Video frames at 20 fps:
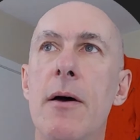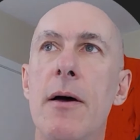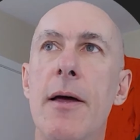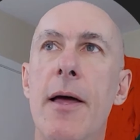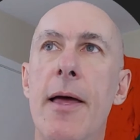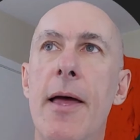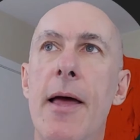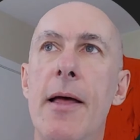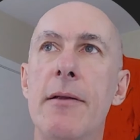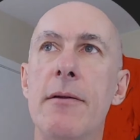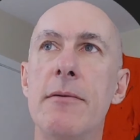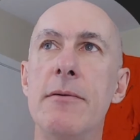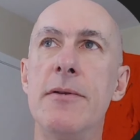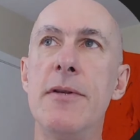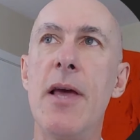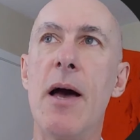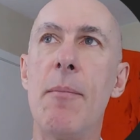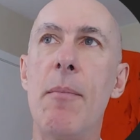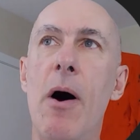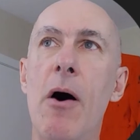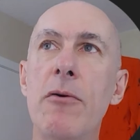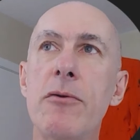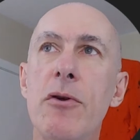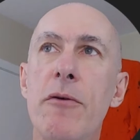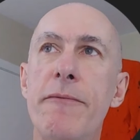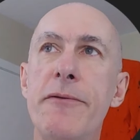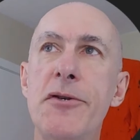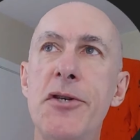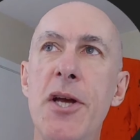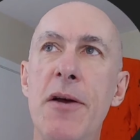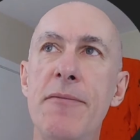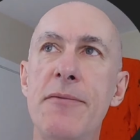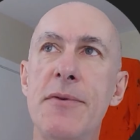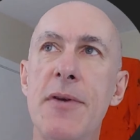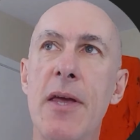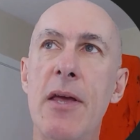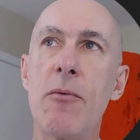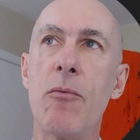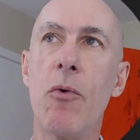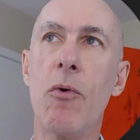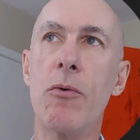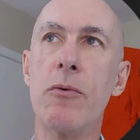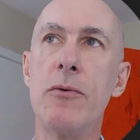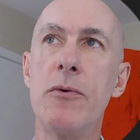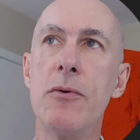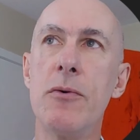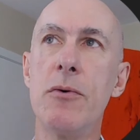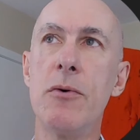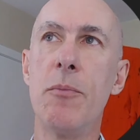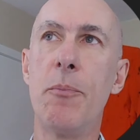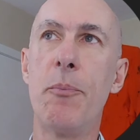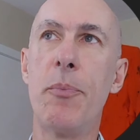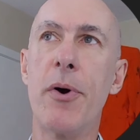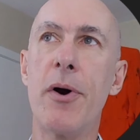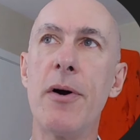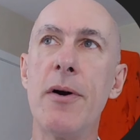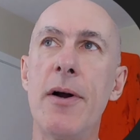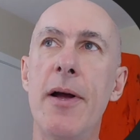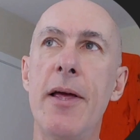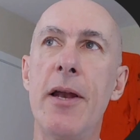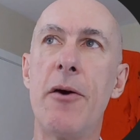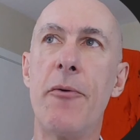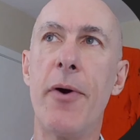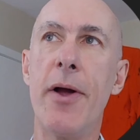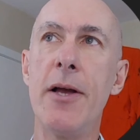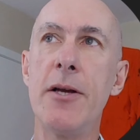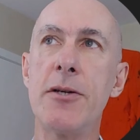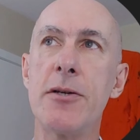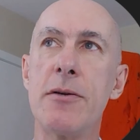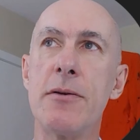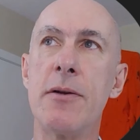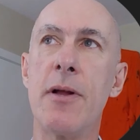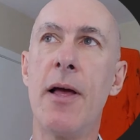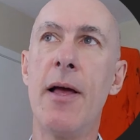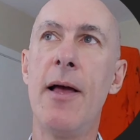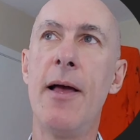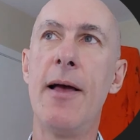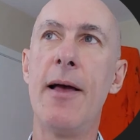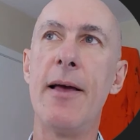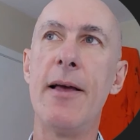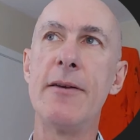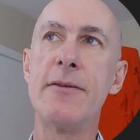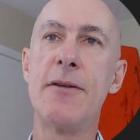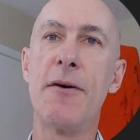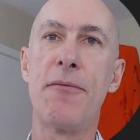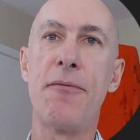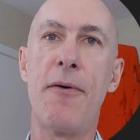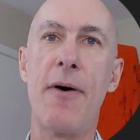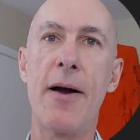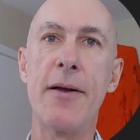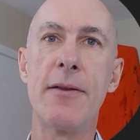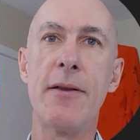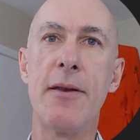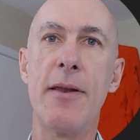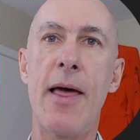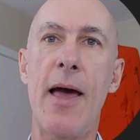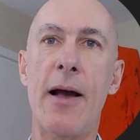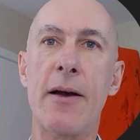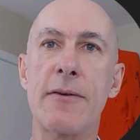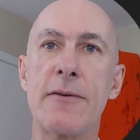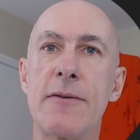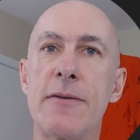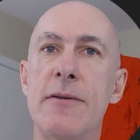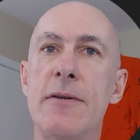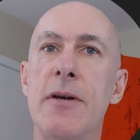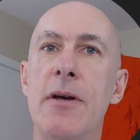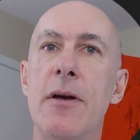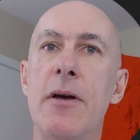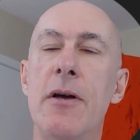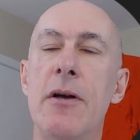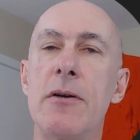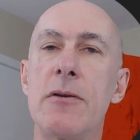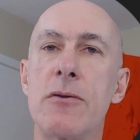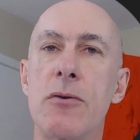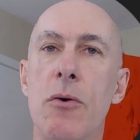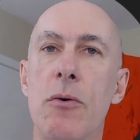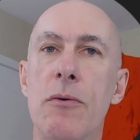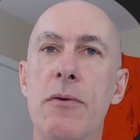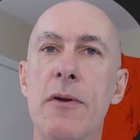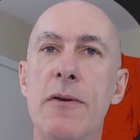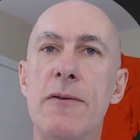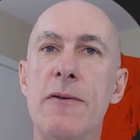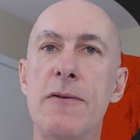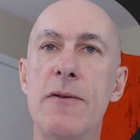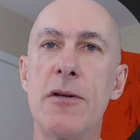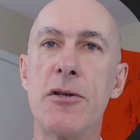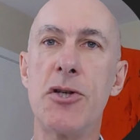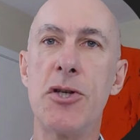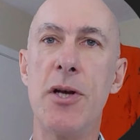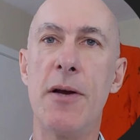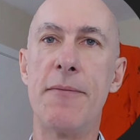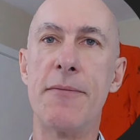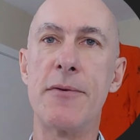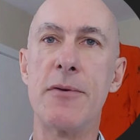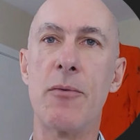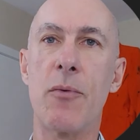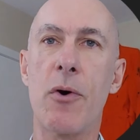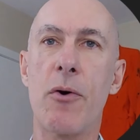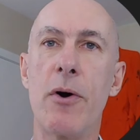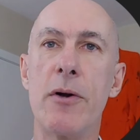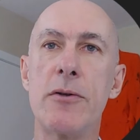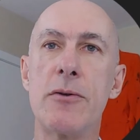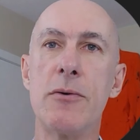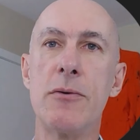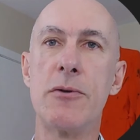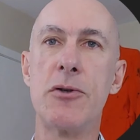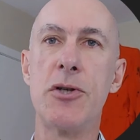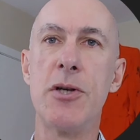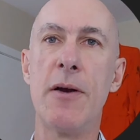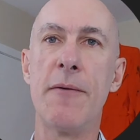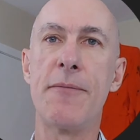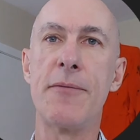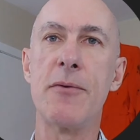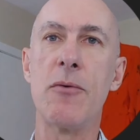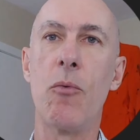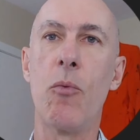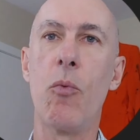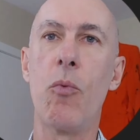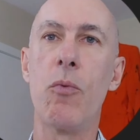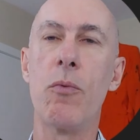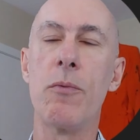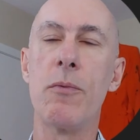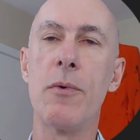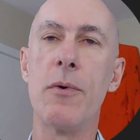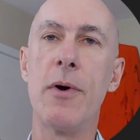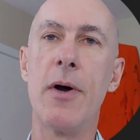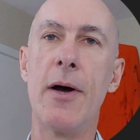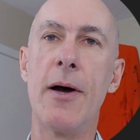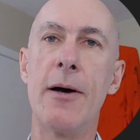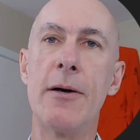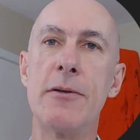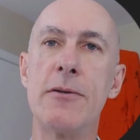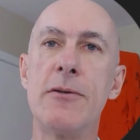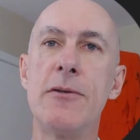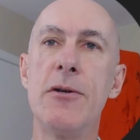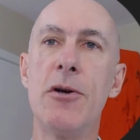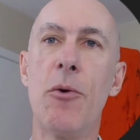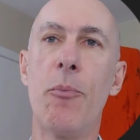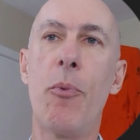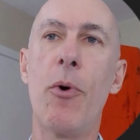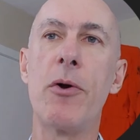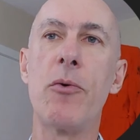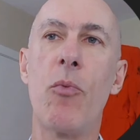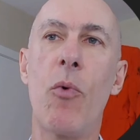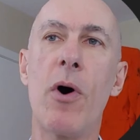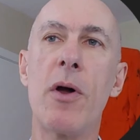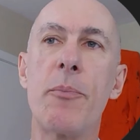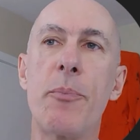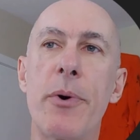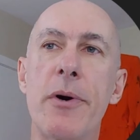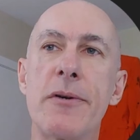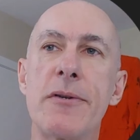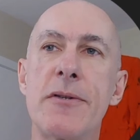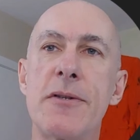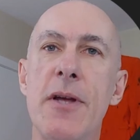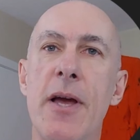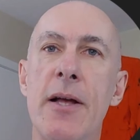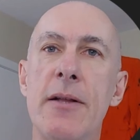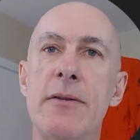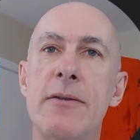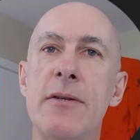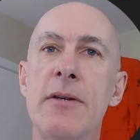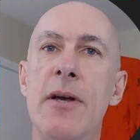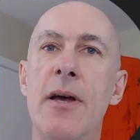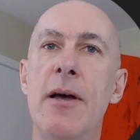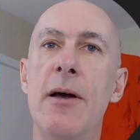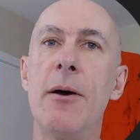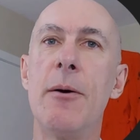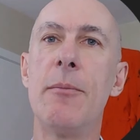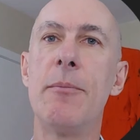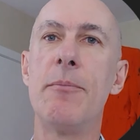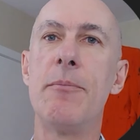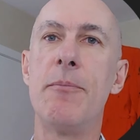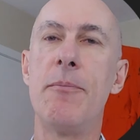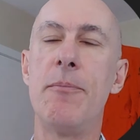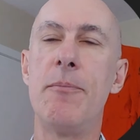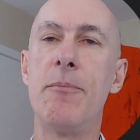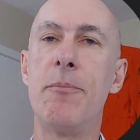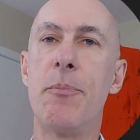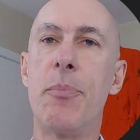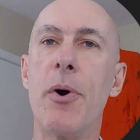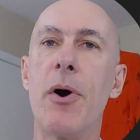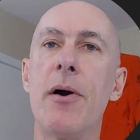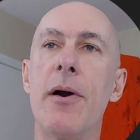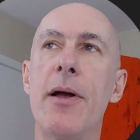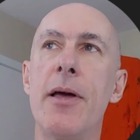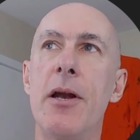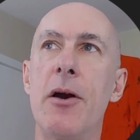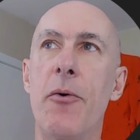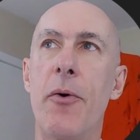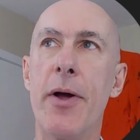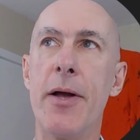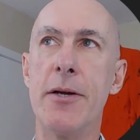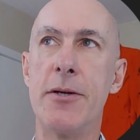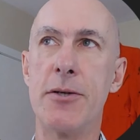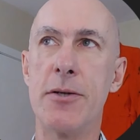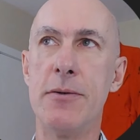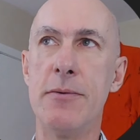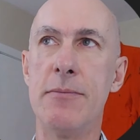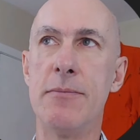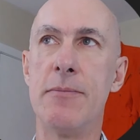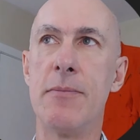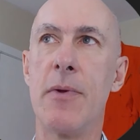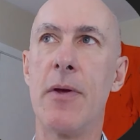And the amount of shifting we'll do per iteration is defined next. So this is the shift. We're going to shift 0.1% per iteration.